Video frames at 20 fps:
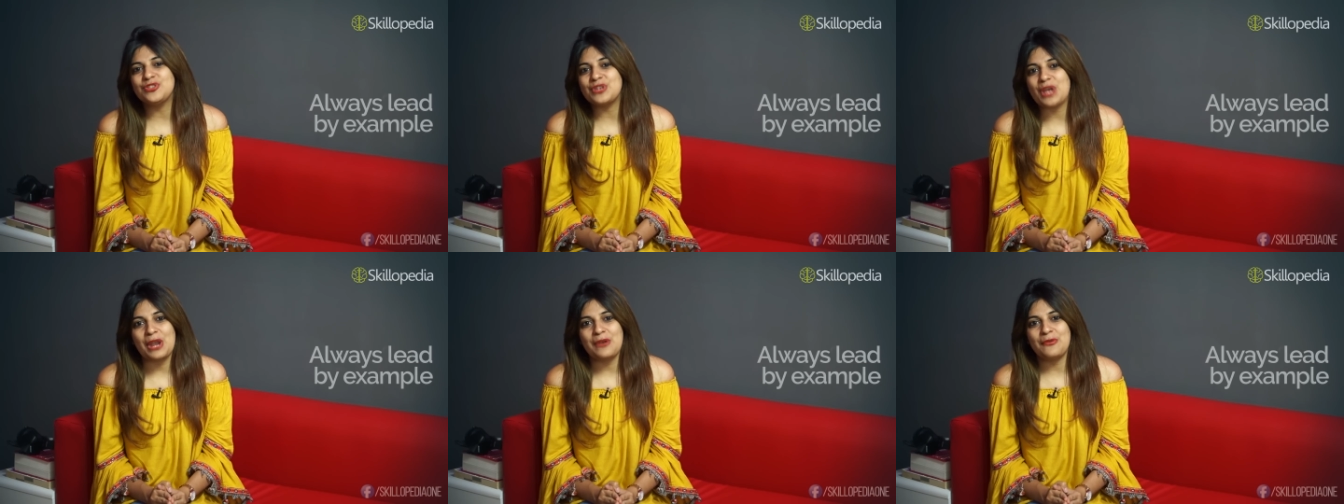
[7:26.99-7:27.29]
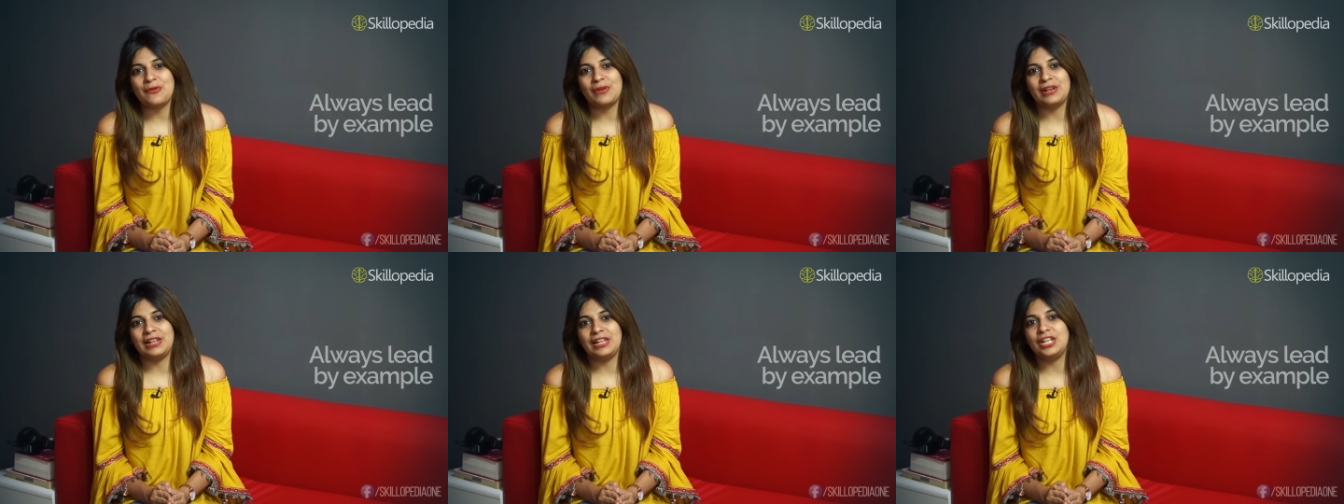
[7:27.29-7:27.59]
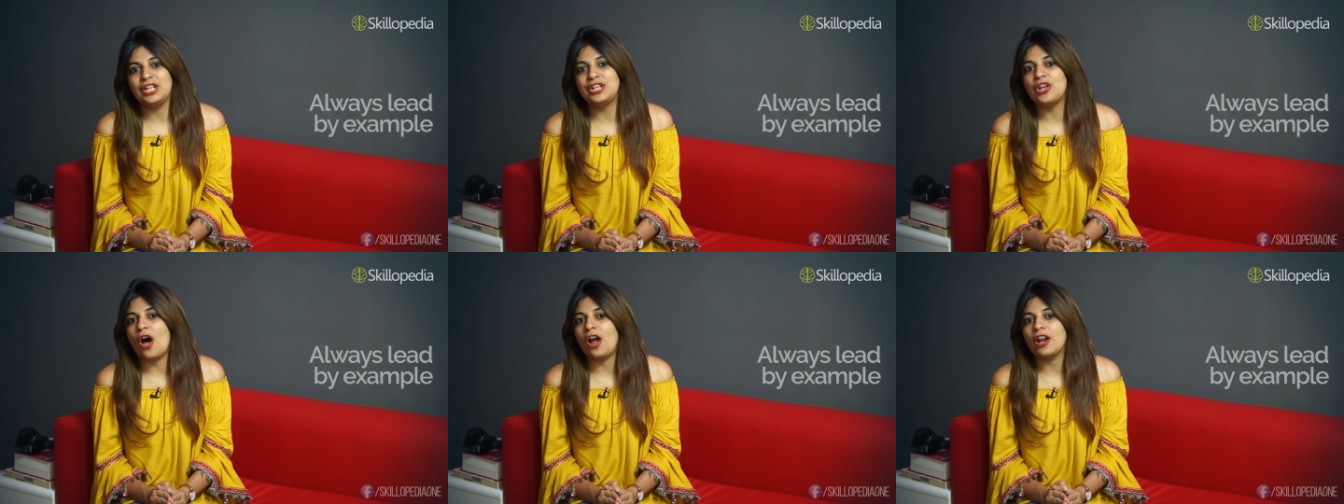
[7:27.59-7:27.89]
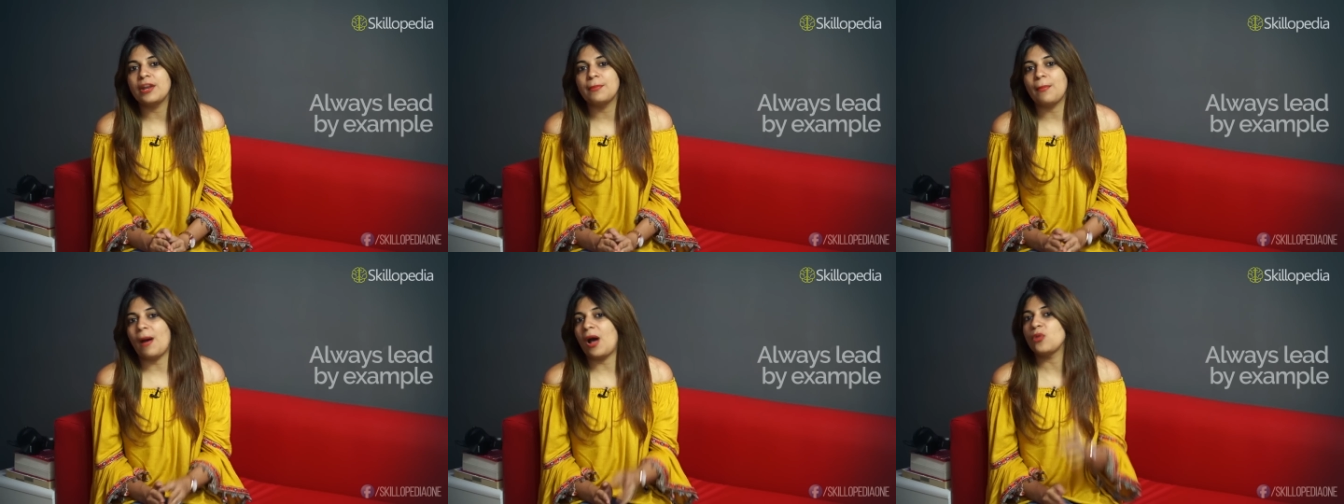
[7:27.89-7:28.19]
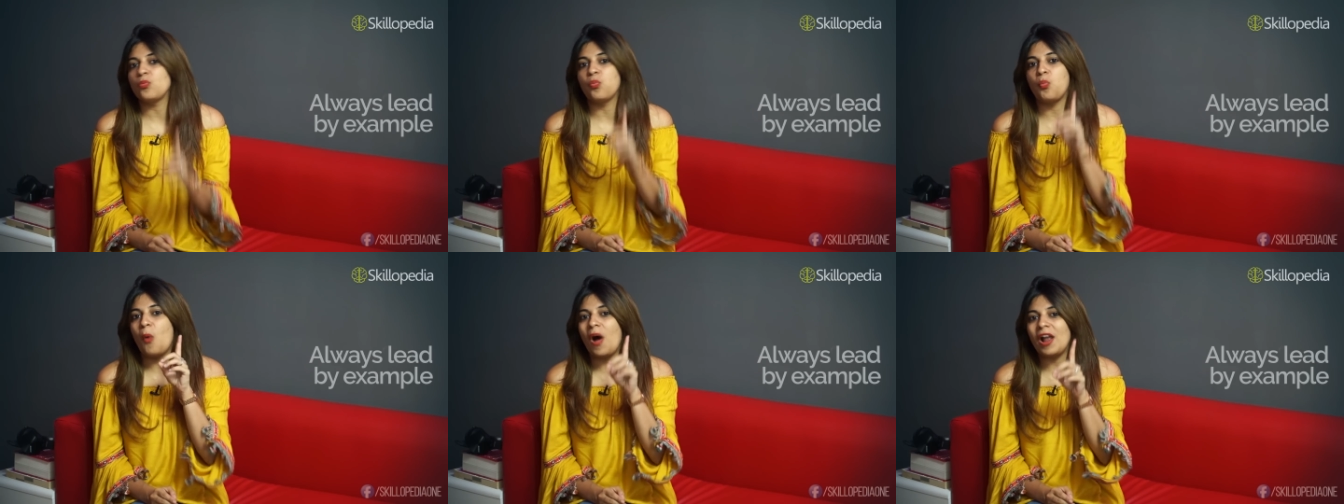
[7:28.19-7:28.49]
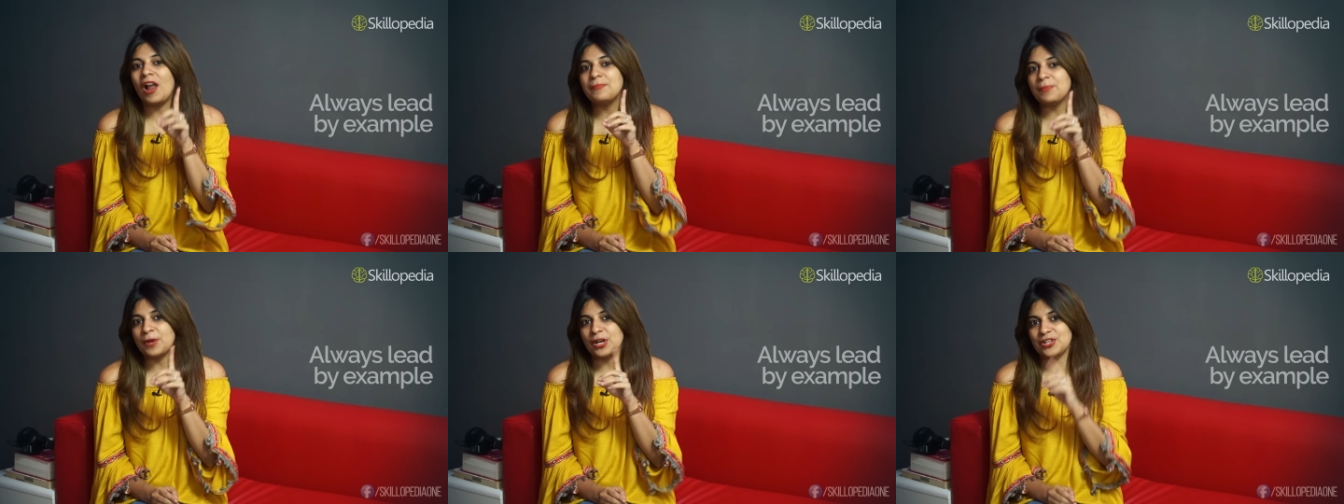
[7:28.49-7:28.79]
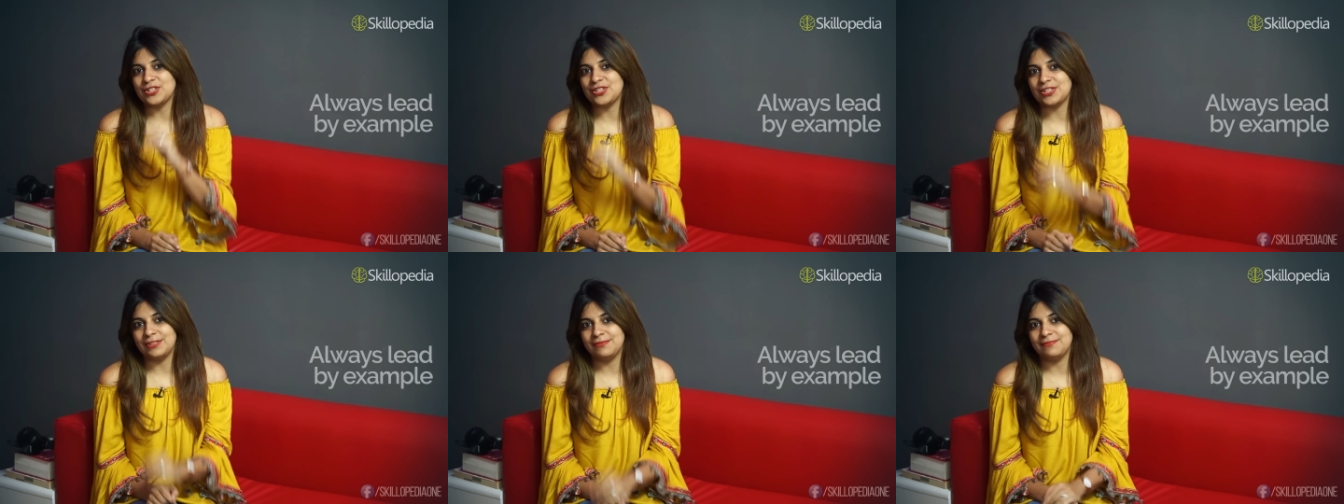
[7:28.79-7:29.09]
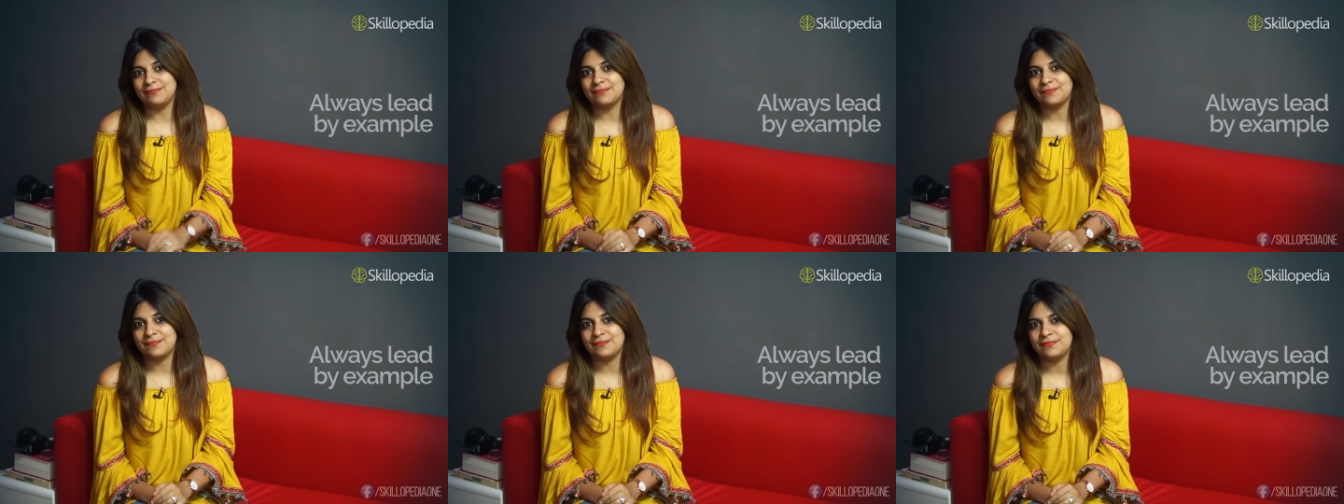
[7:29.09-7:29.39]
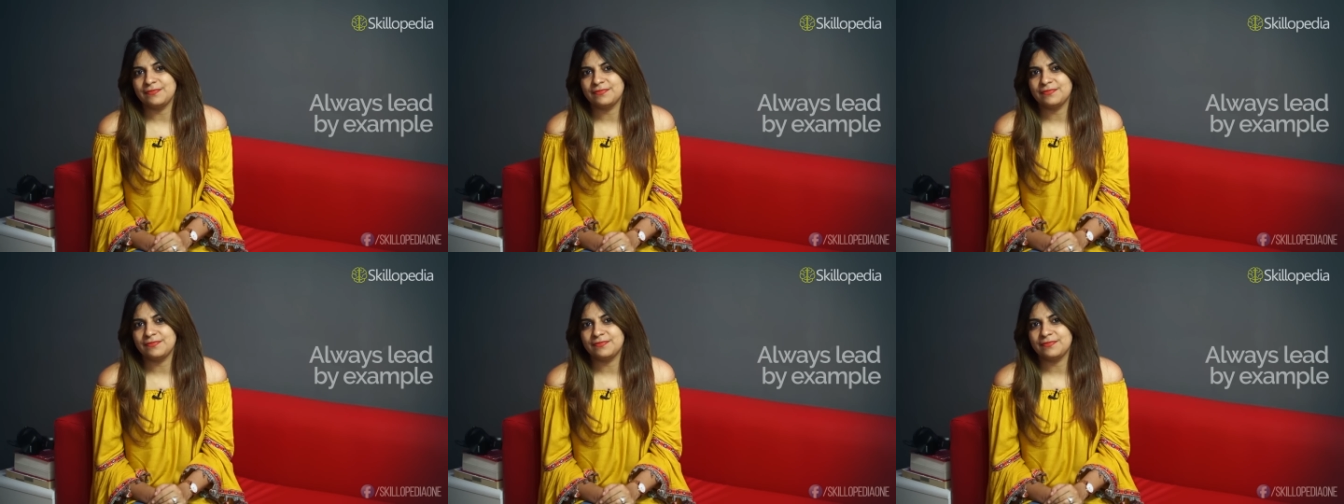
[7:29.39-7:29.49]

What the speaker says: generally not about one person.